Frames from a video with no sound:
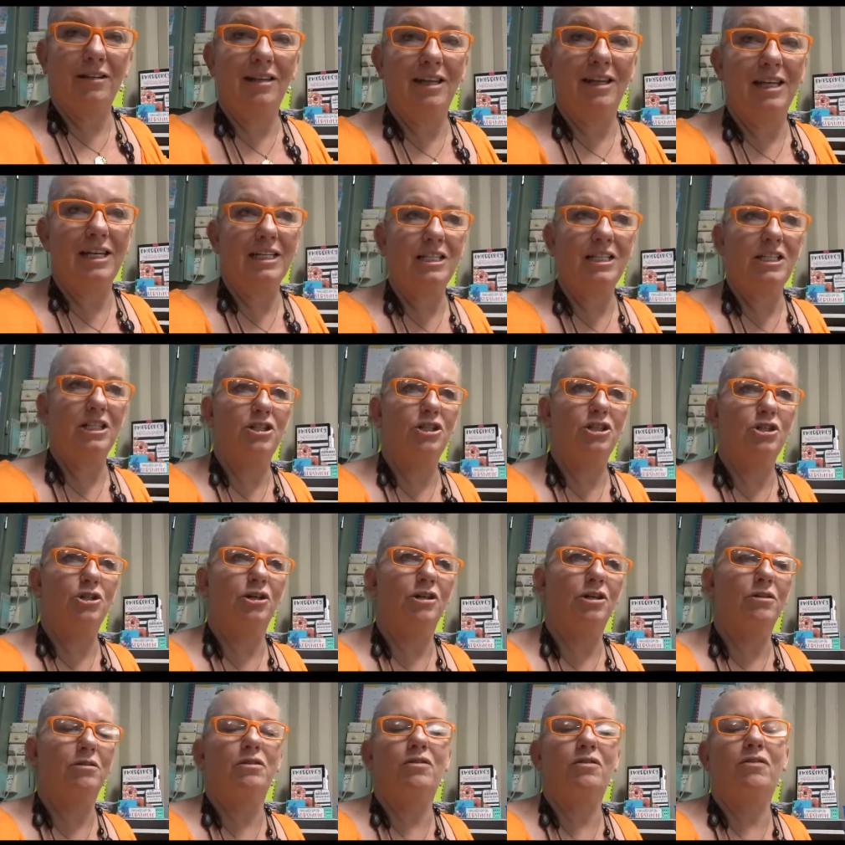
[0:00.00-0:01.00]
The kids enjoyed
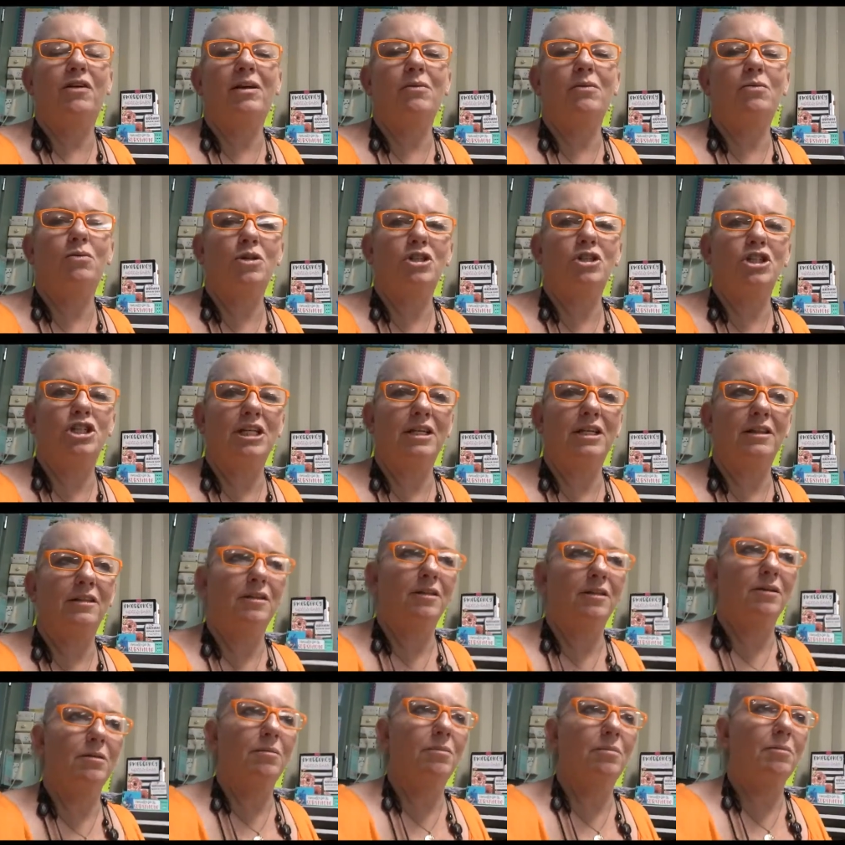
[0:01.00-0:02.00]
it. It was fun watching
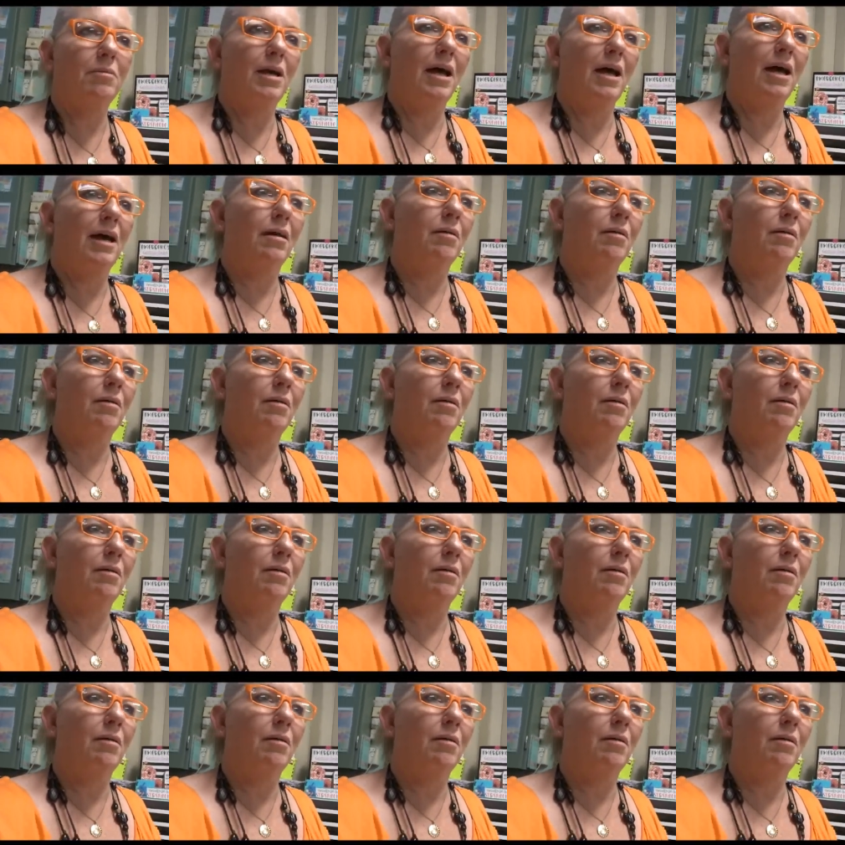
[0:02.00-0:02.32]
them